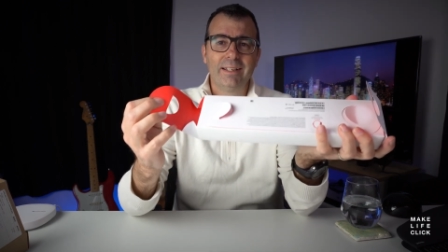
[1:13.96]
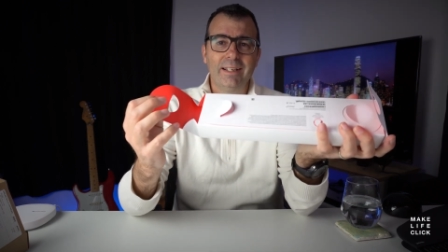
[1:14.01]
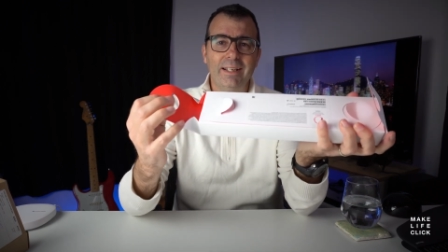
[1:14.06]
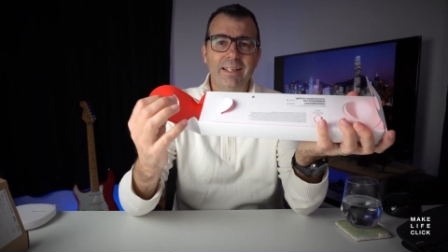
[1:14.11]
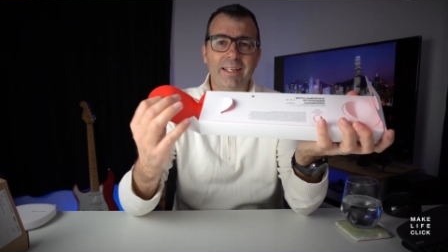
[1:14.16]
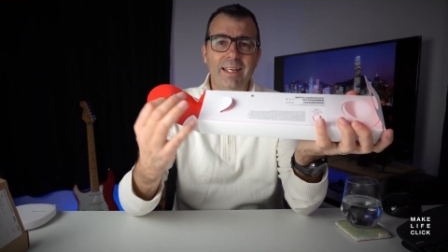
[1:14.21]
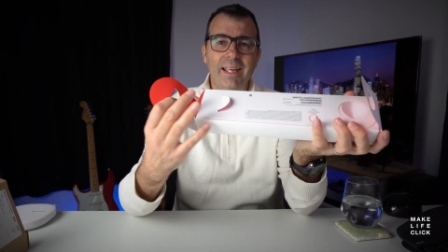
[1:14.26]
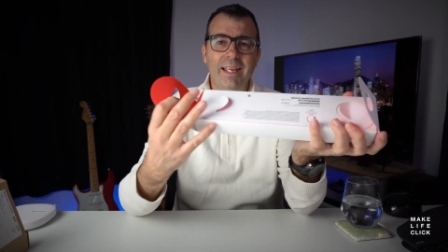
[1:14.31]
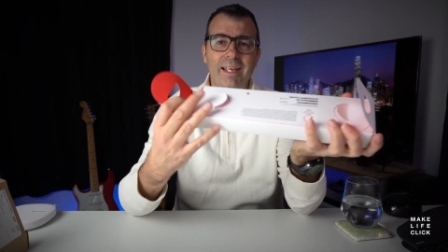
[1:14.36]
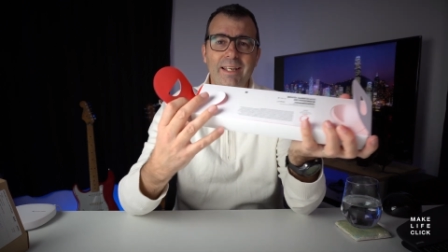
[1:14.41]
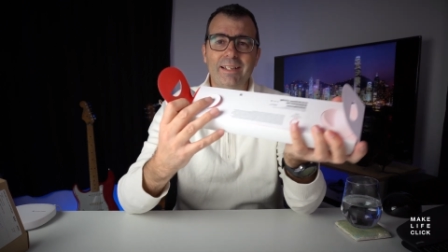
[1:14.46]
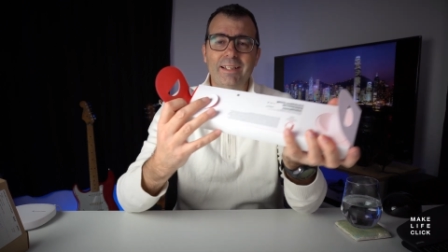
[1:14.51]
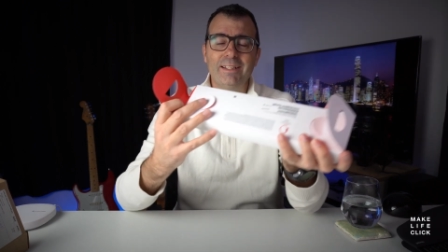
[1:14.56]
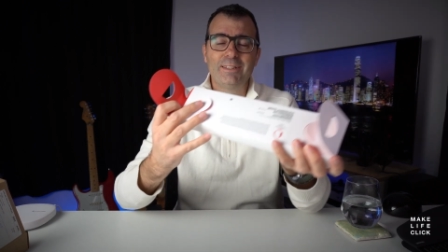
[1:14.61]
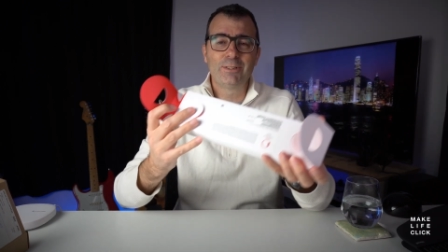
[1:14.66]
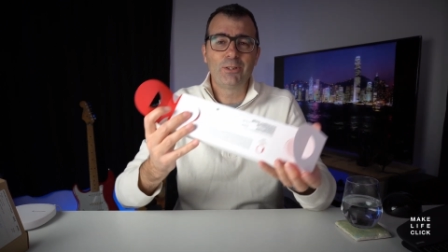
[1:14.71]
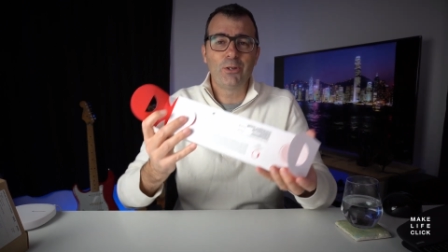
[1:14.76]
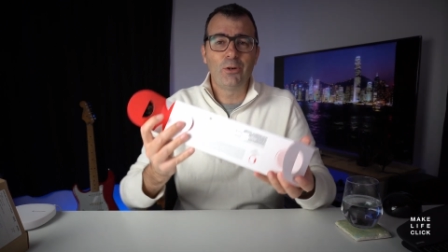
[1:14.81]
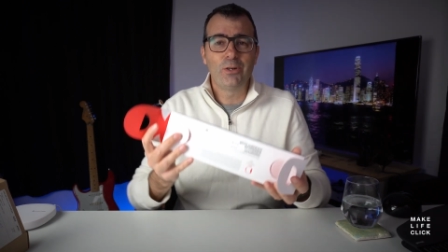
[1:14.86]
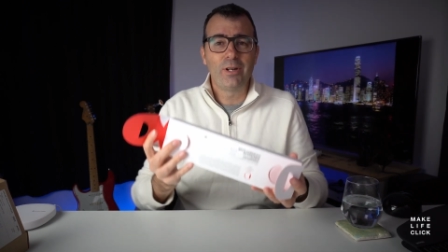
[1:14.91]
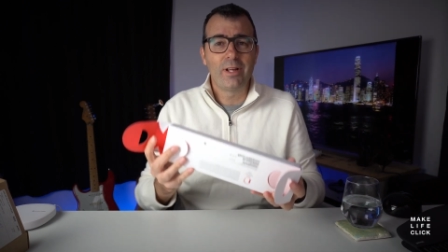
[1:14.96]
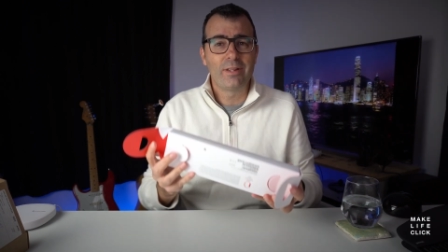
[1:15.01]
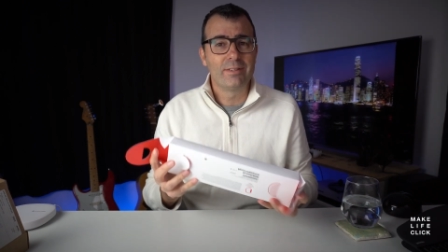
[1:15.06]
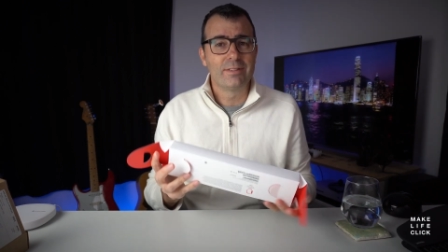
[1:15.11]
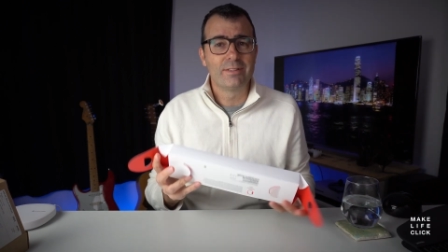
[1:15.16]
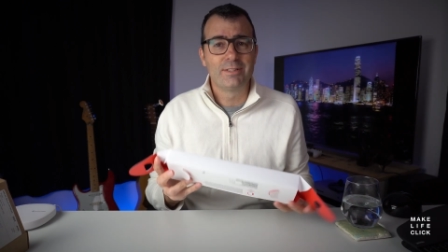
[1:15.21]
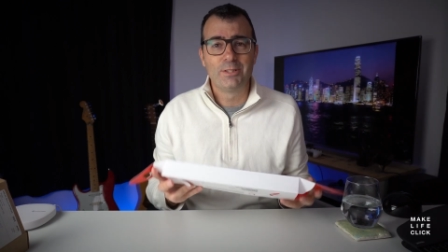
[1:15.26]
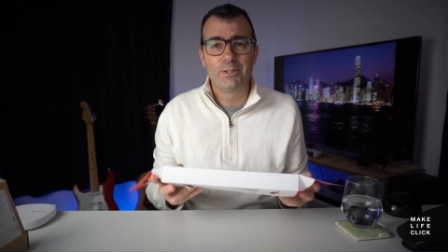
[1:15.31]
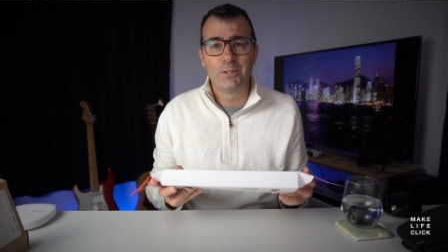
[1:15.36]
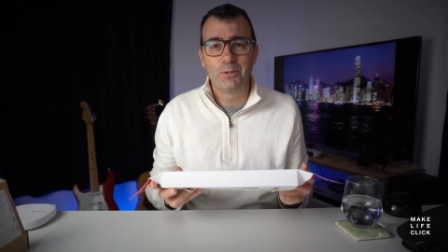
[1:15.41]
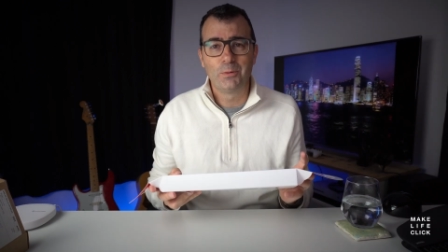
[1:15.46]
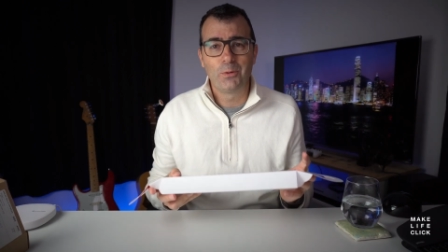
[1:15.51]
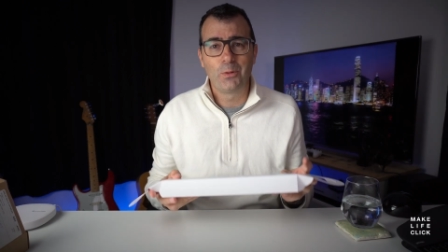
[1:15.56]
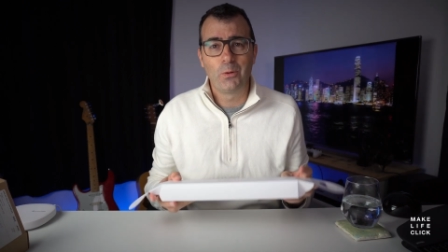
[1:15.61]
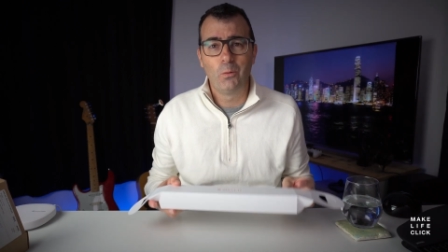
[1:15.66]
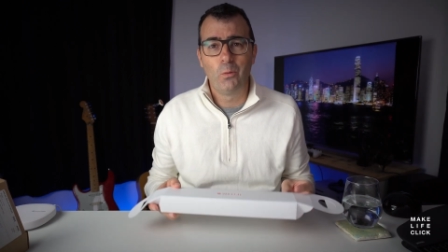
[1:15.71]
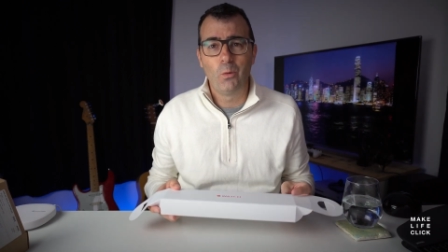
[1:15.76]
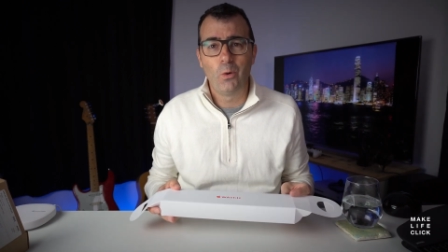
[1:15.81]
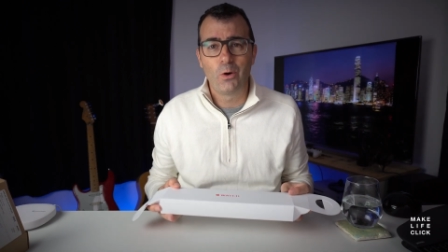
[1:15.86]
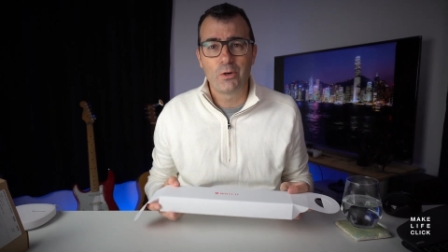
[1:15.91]
Again, it's got nothing to do with
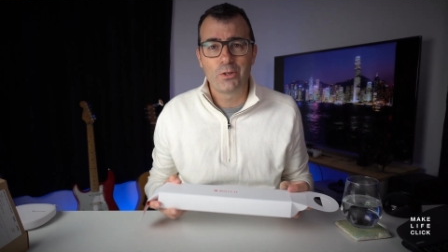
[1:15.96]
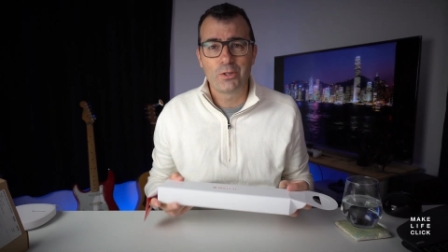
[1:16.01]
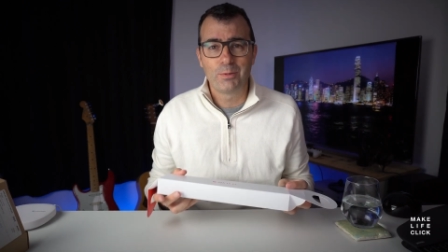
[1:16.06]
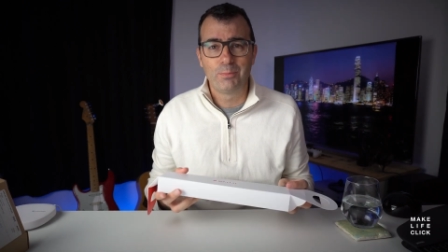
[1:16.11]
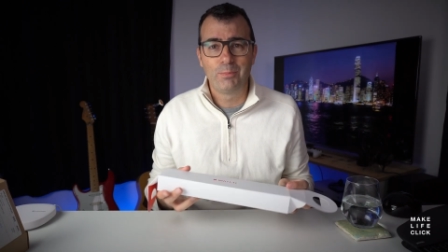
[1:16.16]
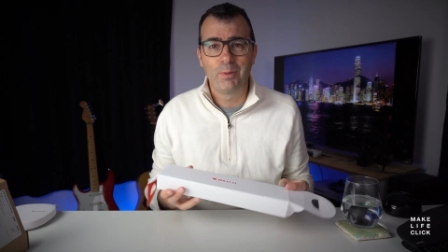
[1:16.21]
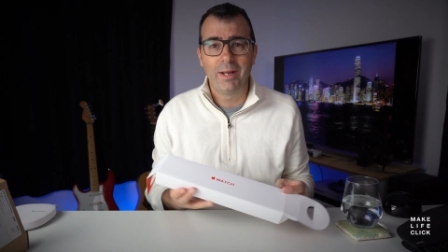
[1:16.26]
the watch,